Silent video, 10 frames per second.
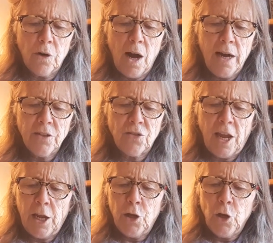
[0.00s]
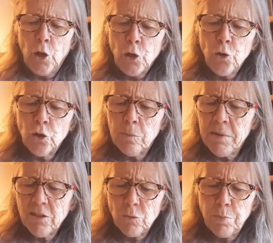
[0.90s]
I say, you could be
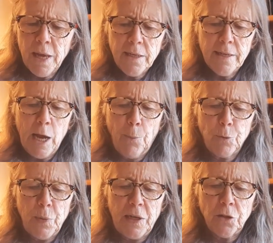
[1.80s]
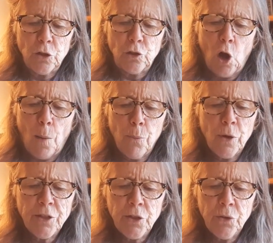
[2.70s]
a splendid help to me in the shop.
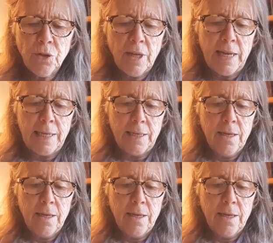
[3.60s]
What do you think?"